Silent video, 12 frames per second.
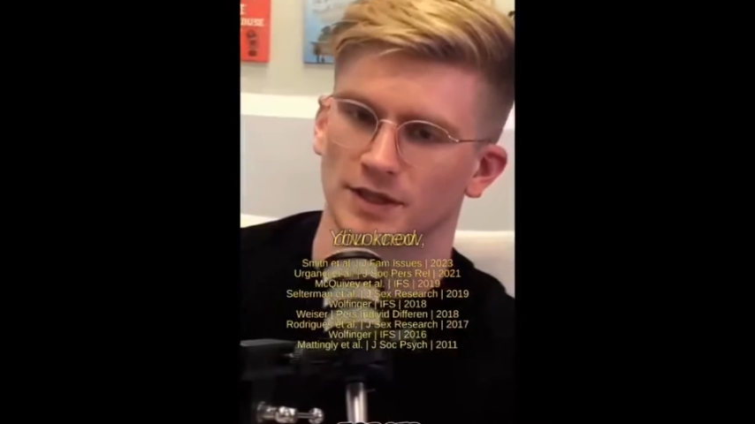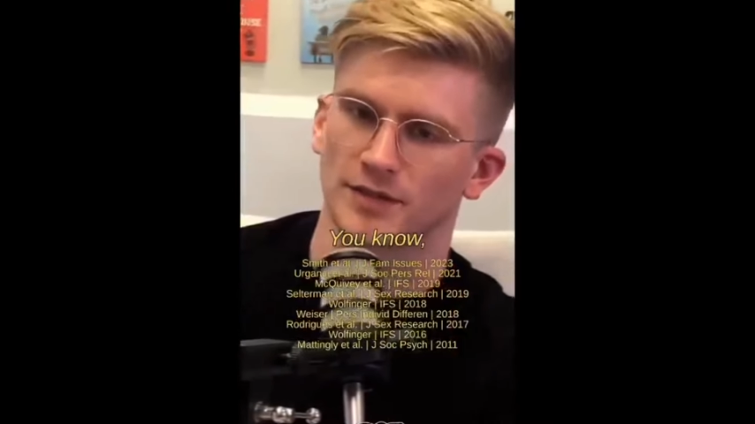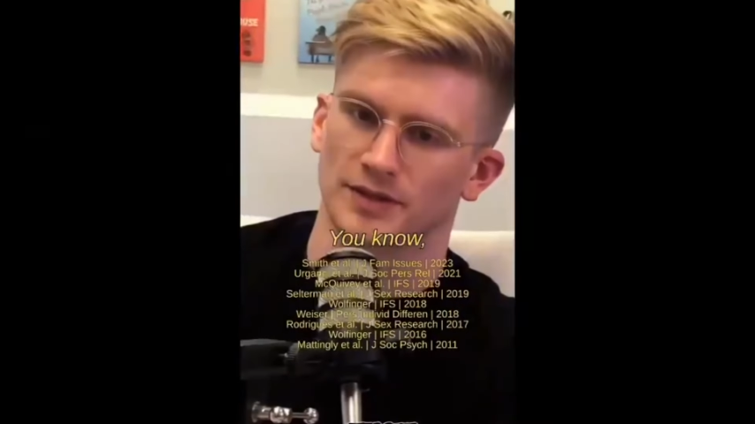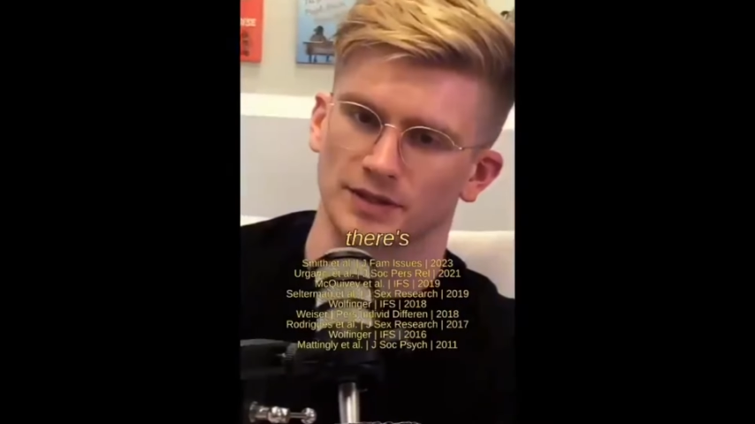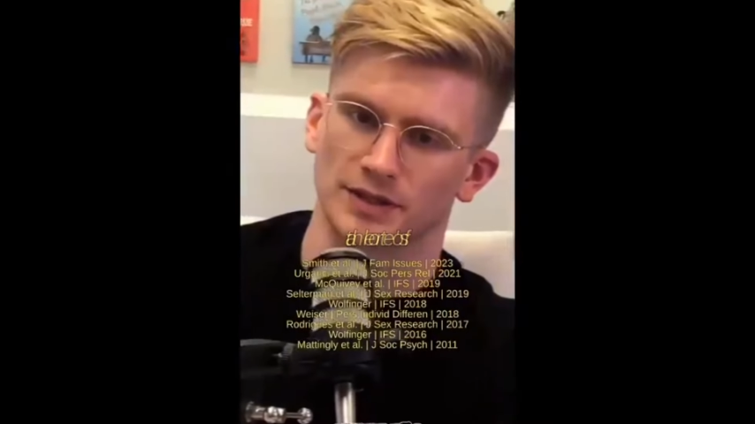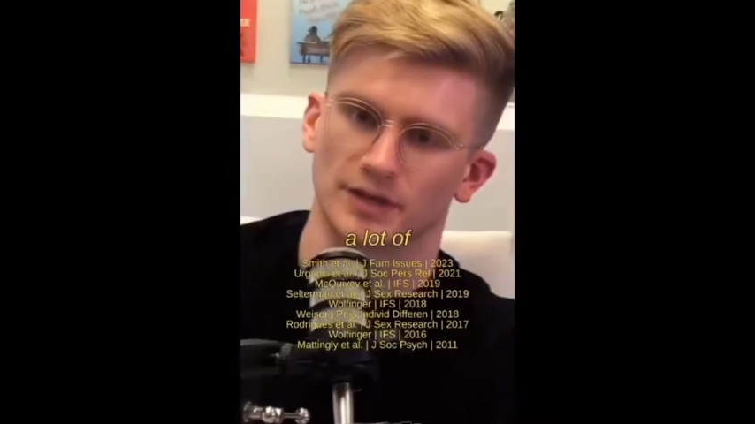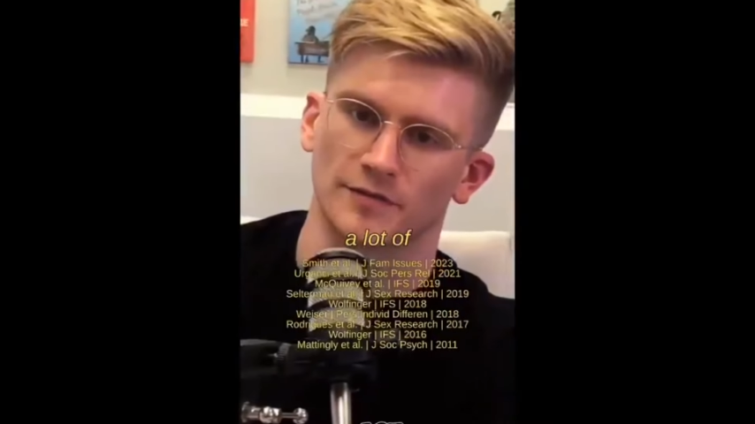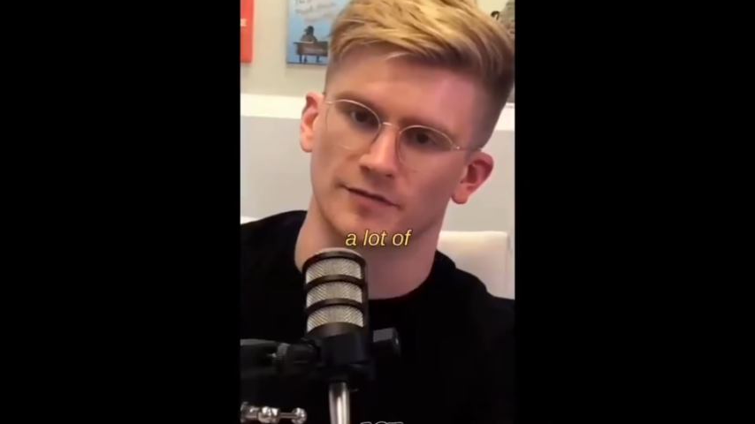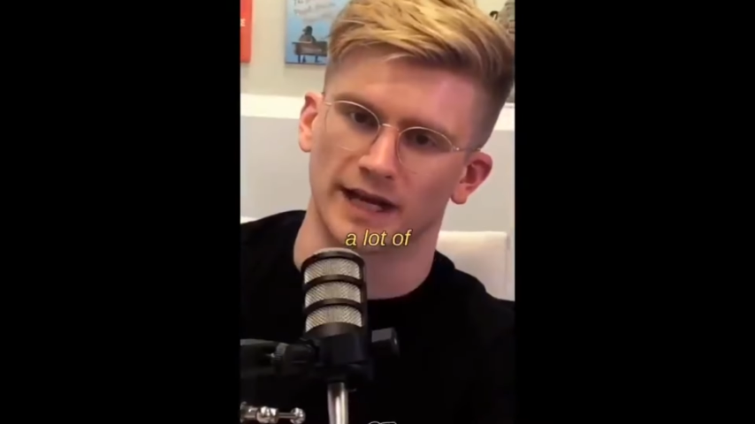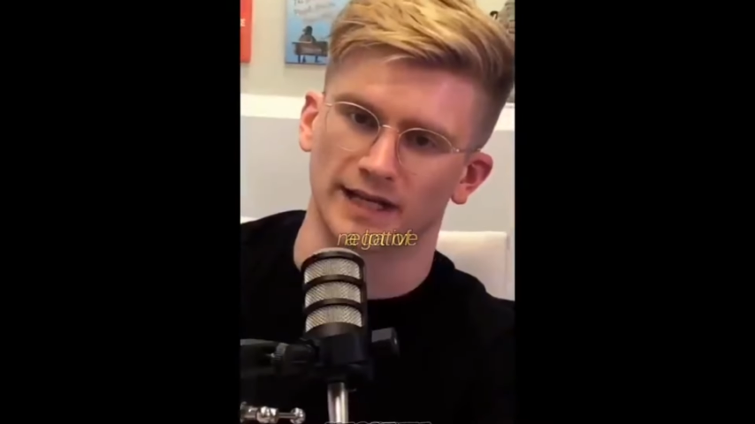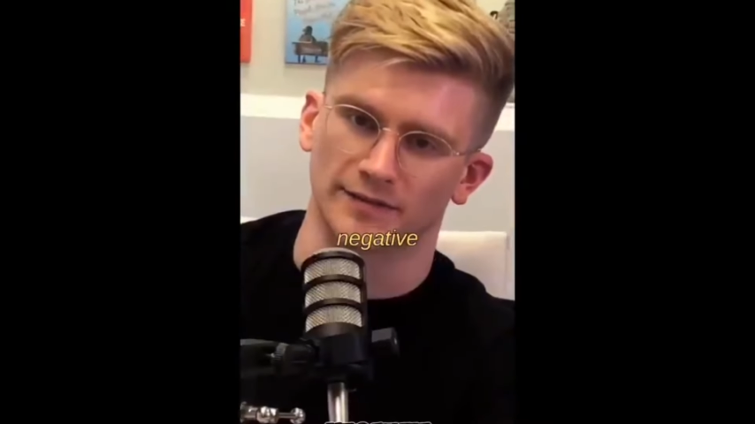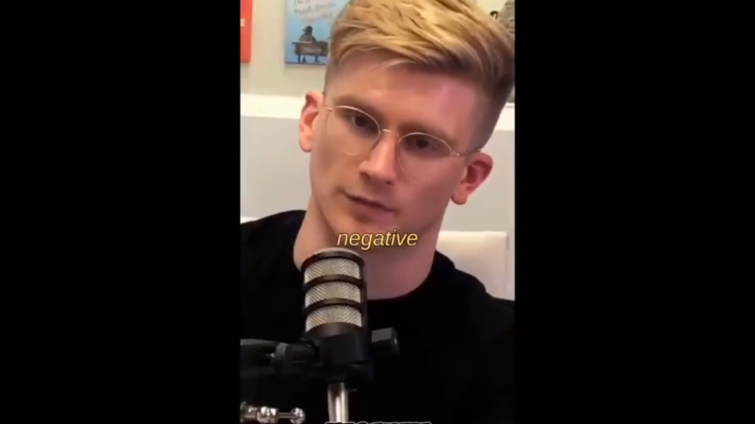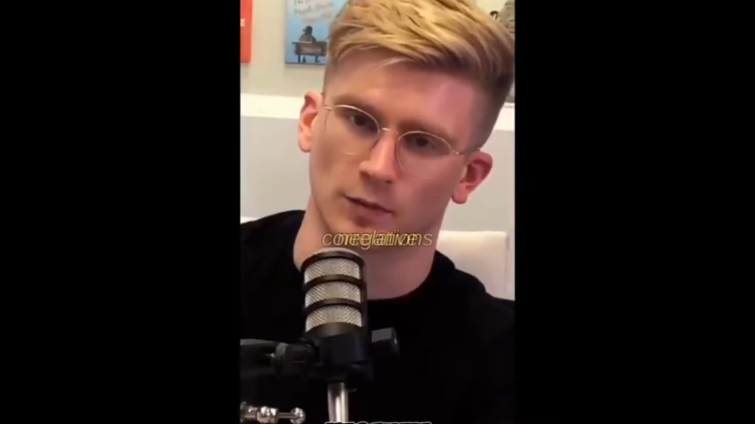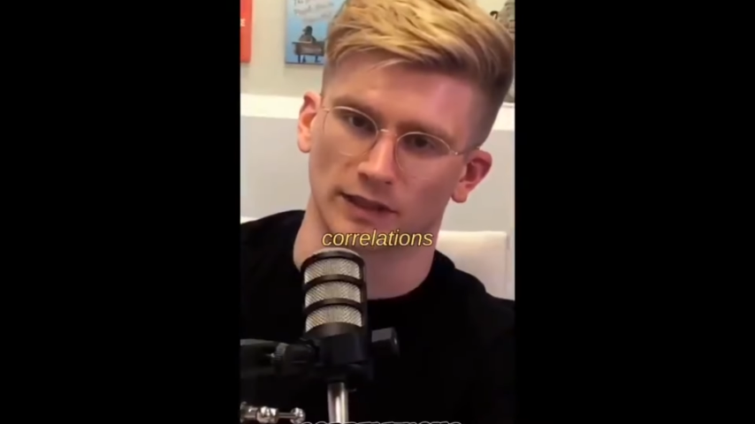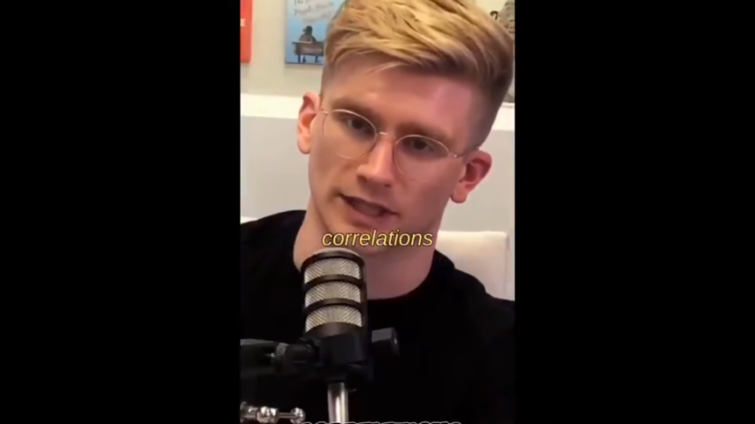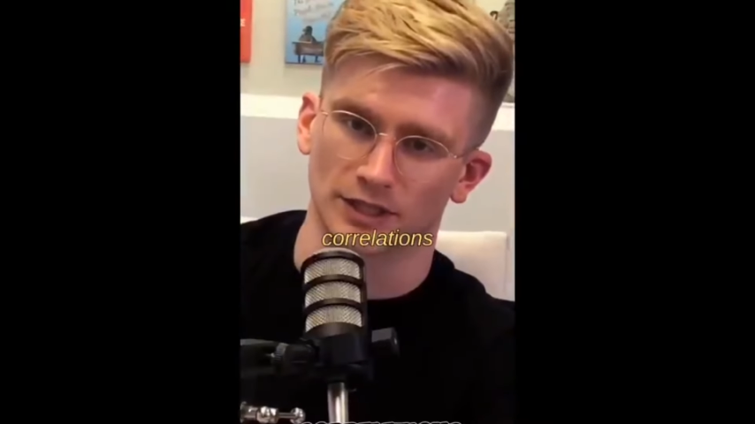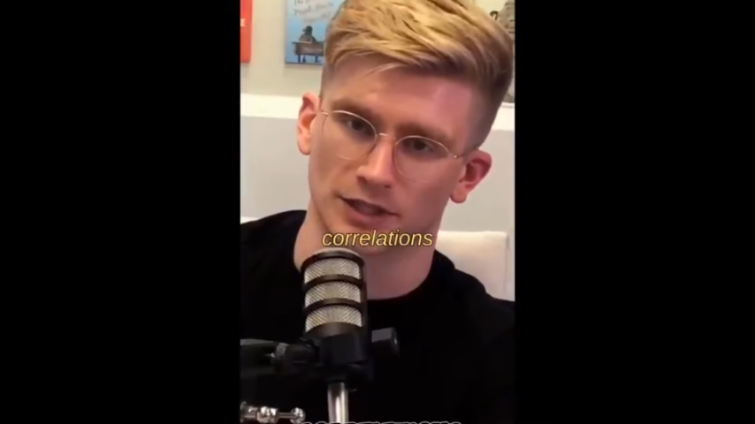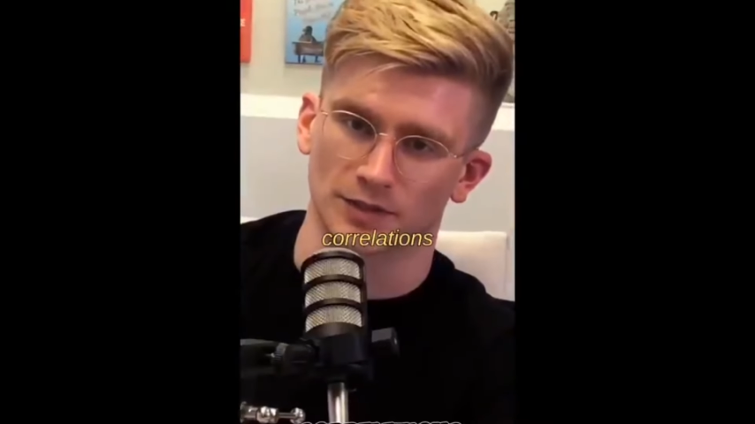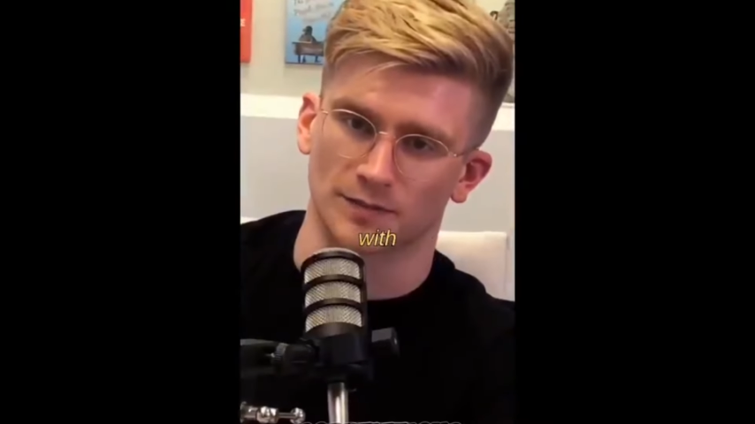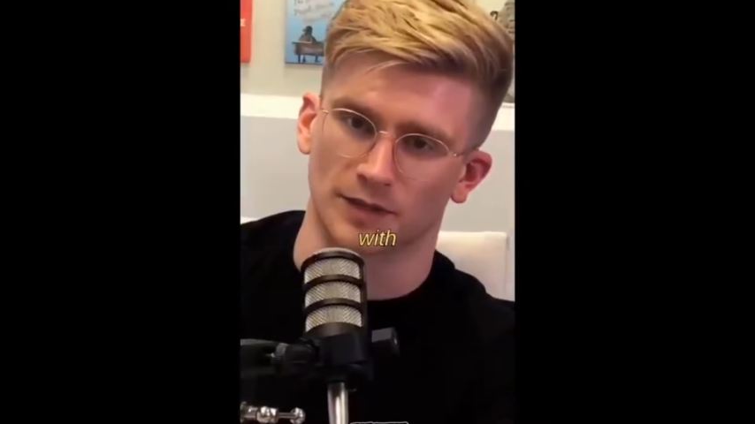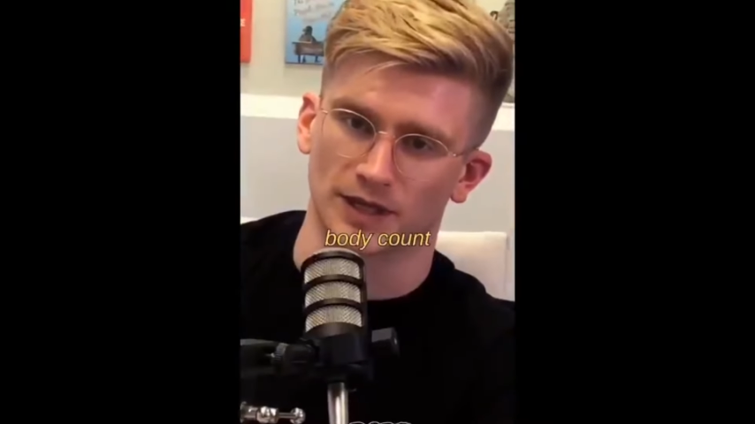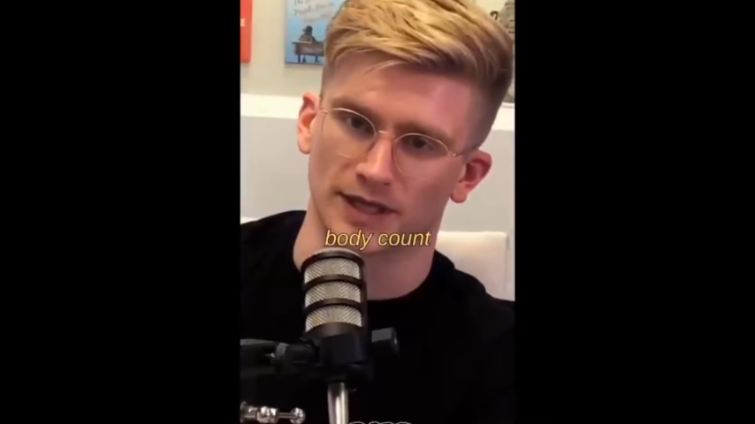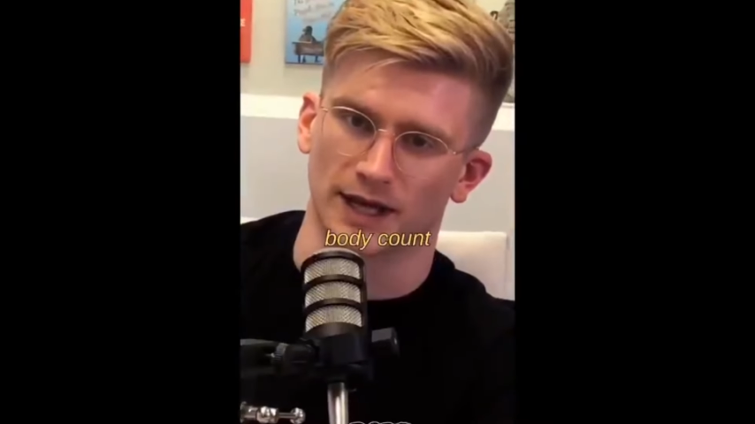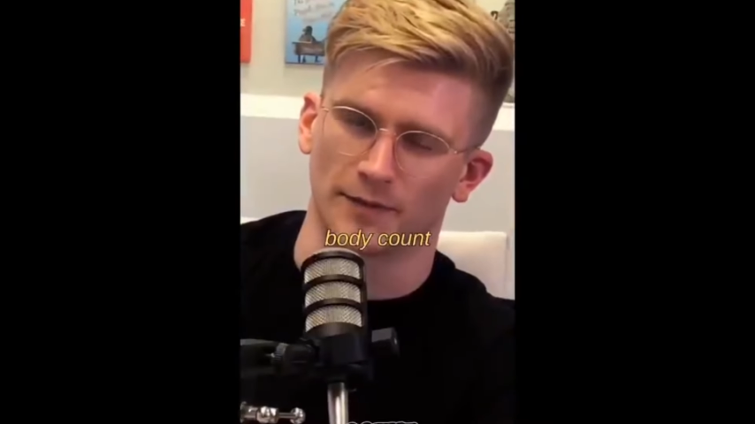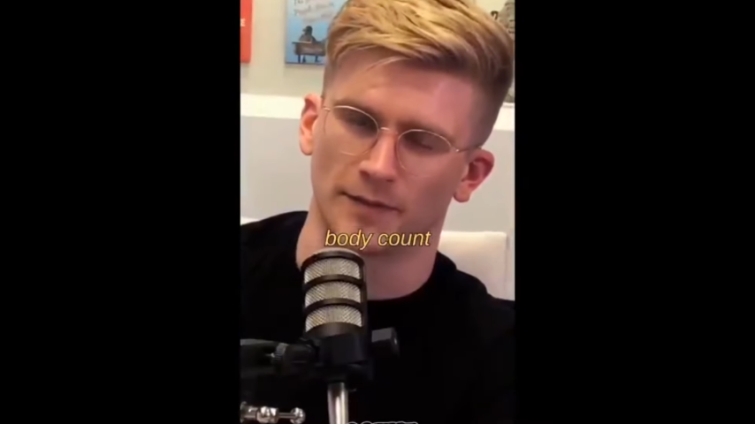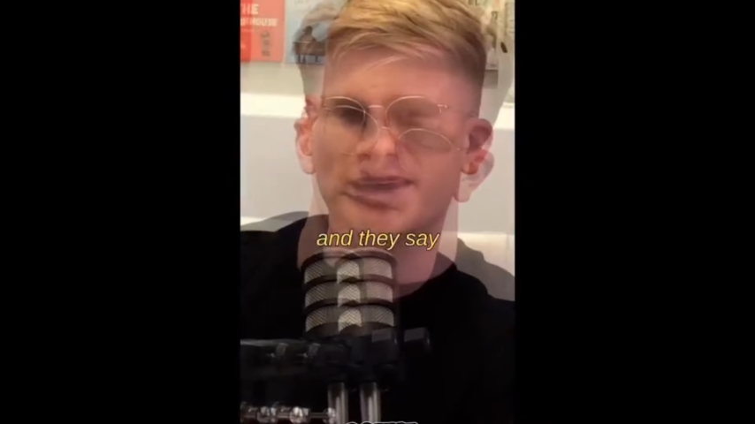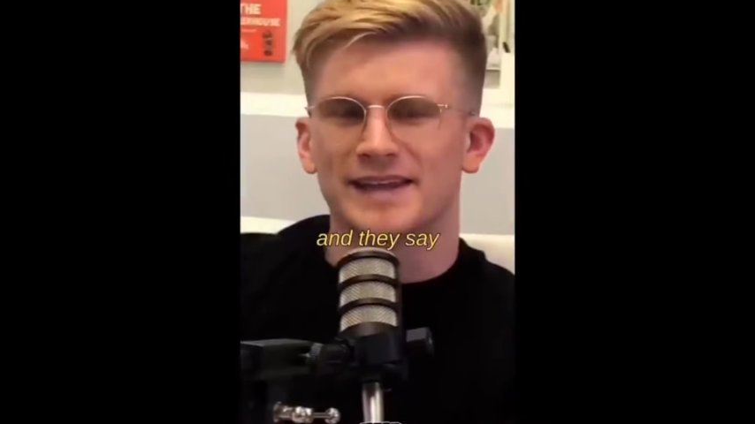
You know, there's a lot of negative correlations with body count.